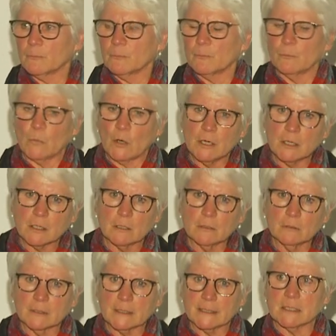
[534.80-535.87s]

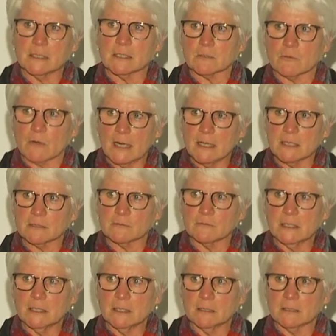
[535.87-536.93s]
molecule that is
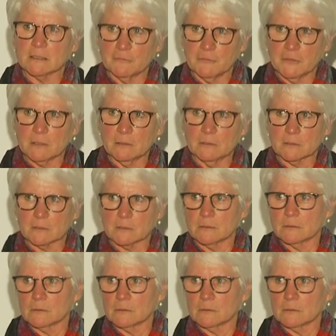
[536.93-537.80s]
relatively difficult